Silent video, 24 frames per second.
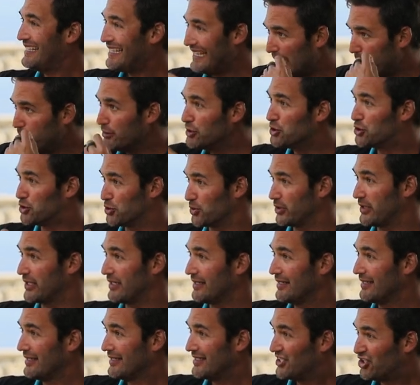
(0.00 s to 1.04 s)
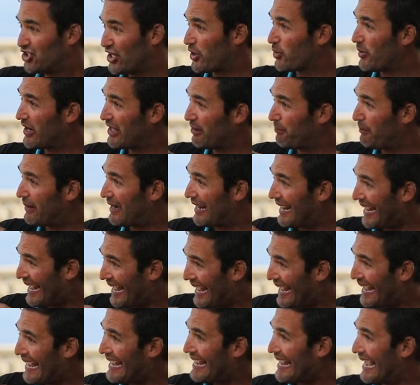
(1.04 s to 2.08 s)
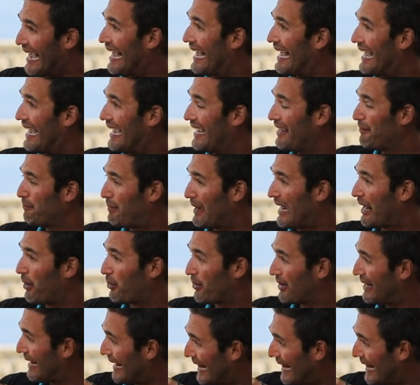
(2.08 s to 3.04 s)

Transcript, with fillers: imagery generated by AI powered